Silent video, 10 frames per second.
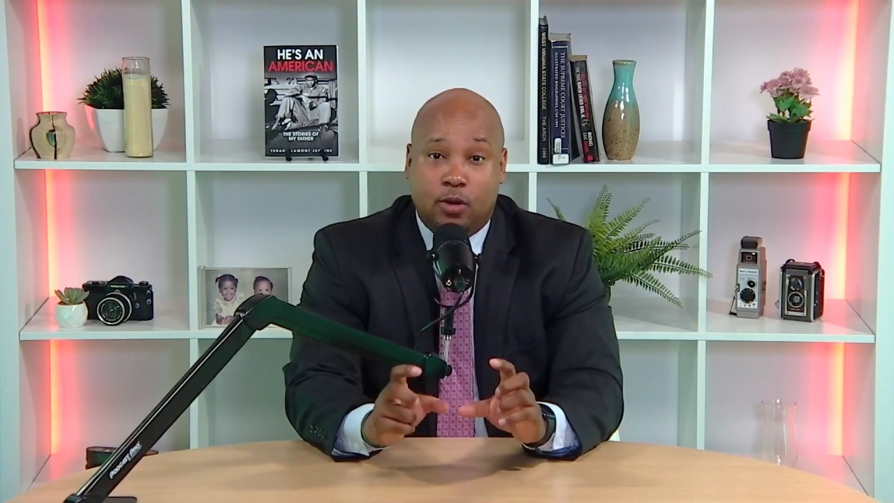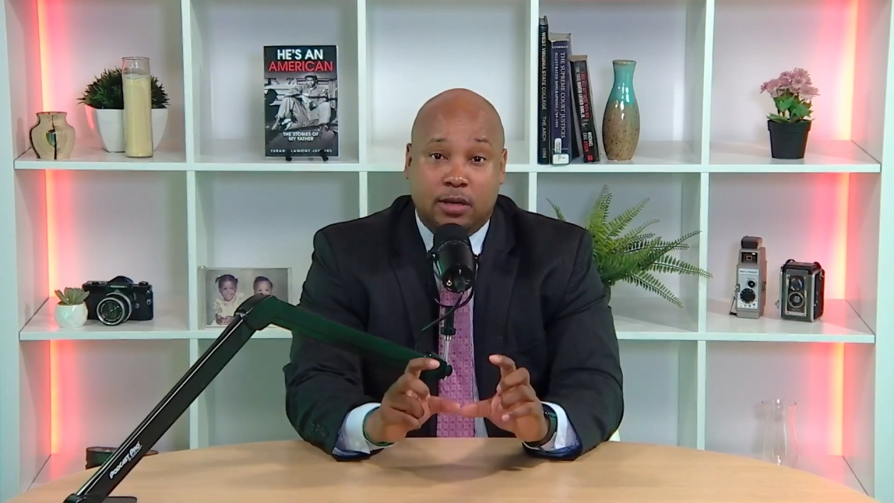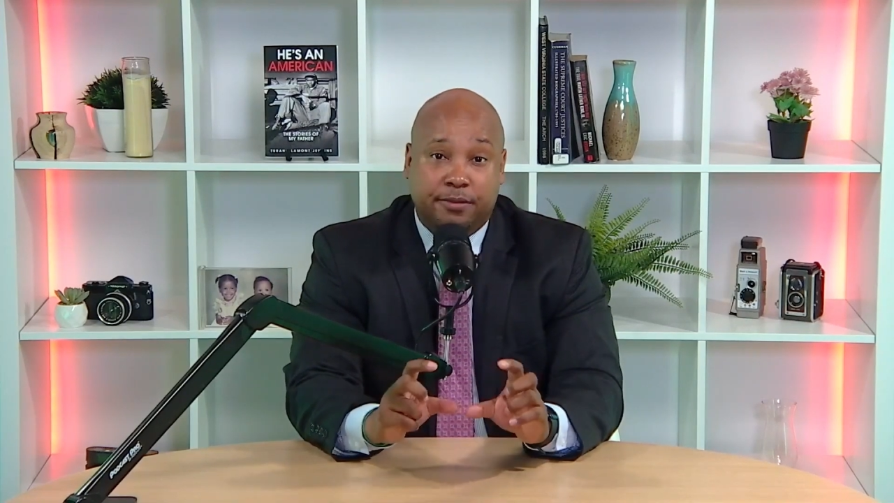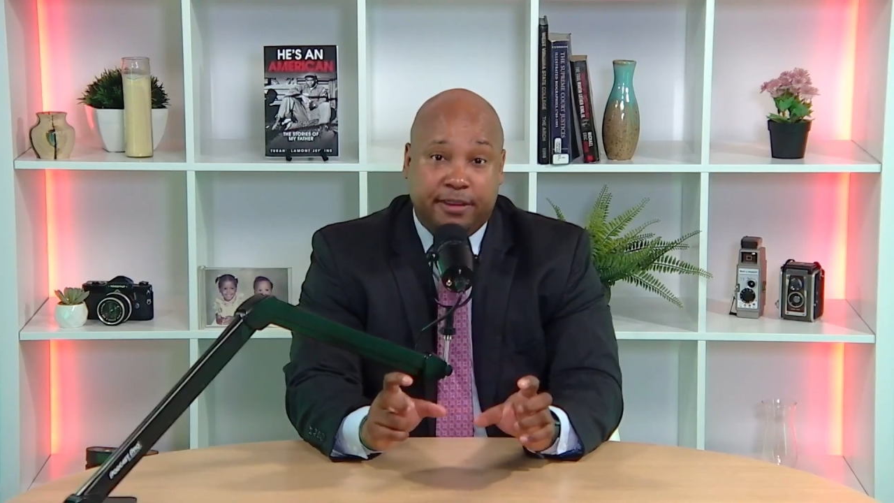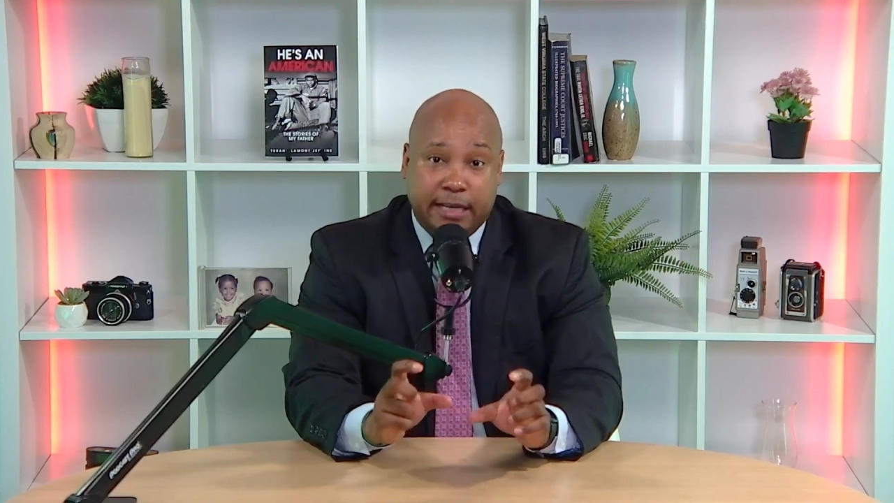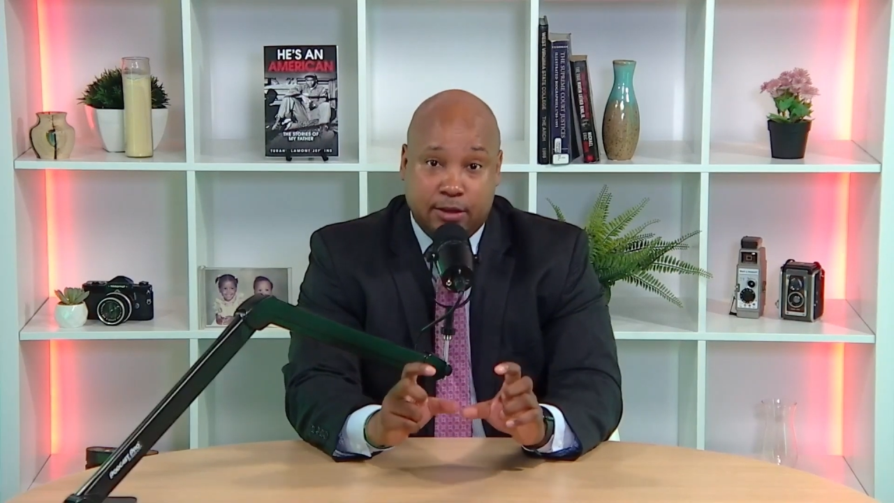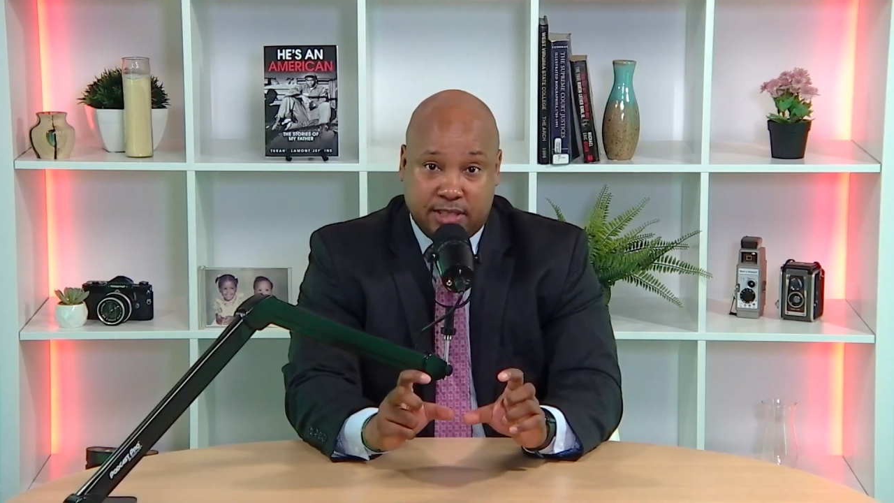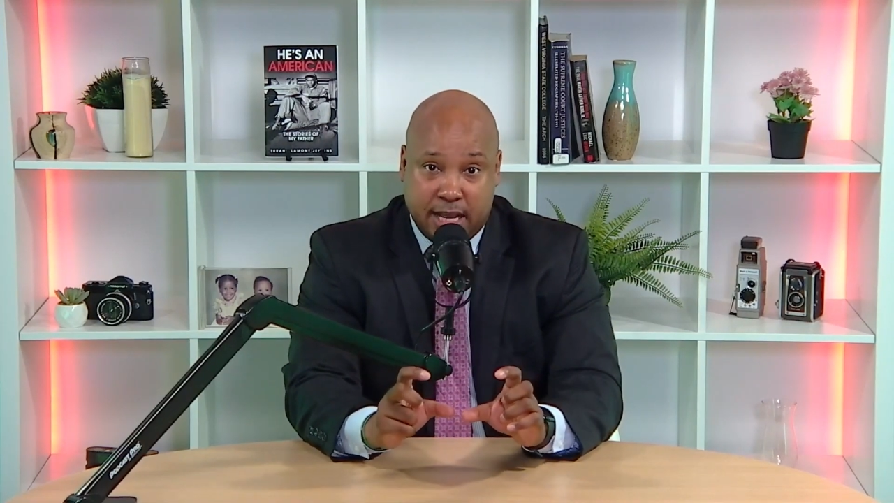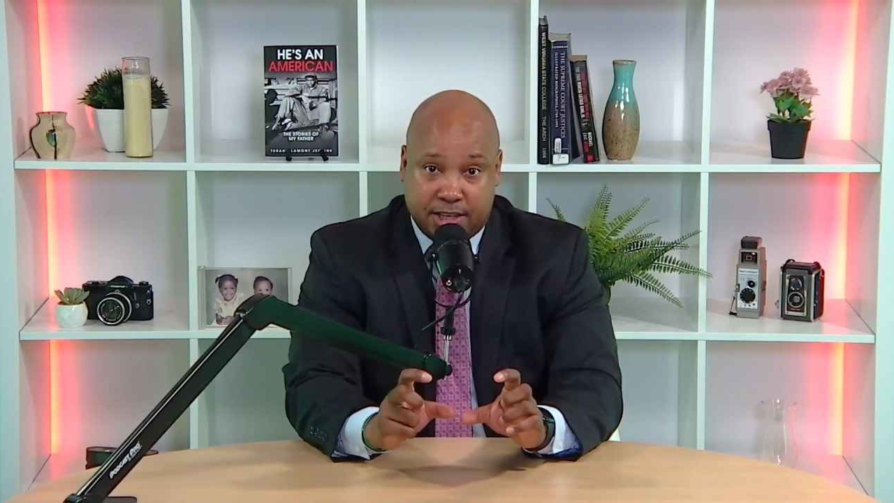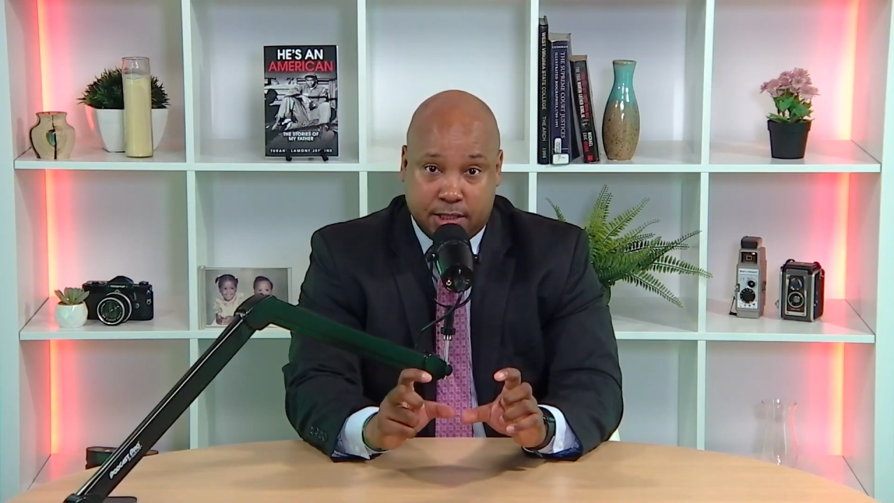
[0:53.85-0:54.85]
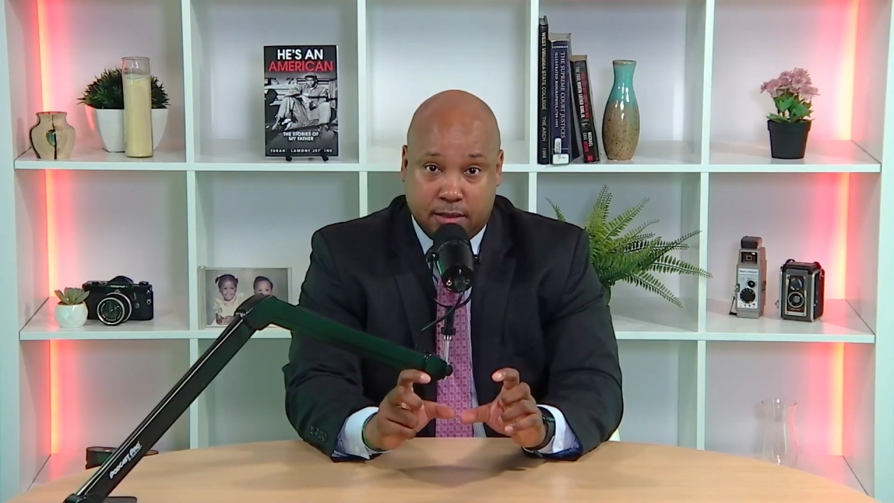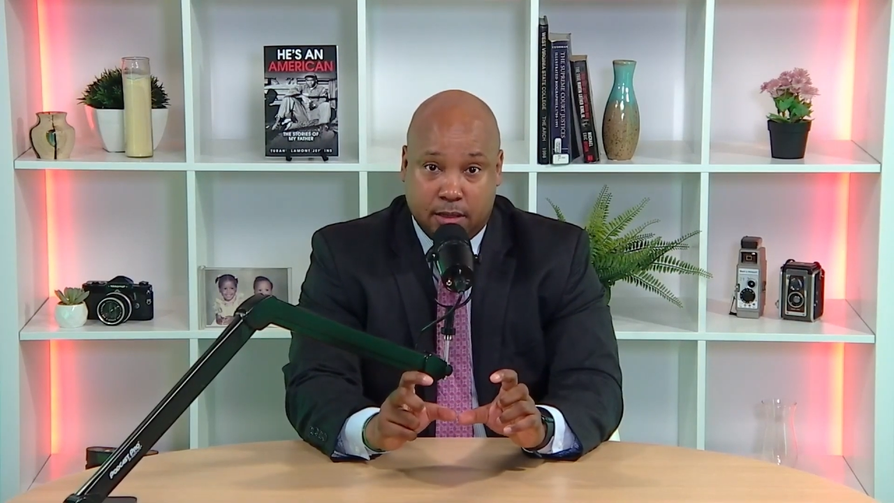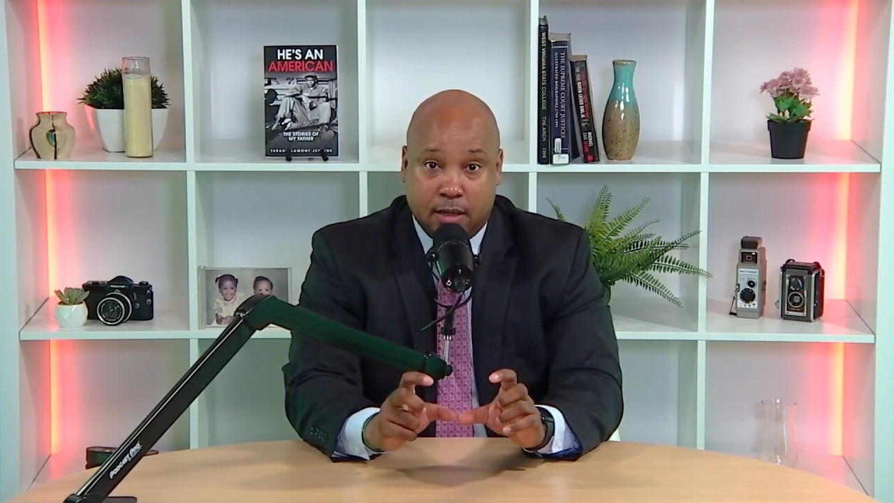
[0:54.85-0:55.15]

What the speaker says: on the video section.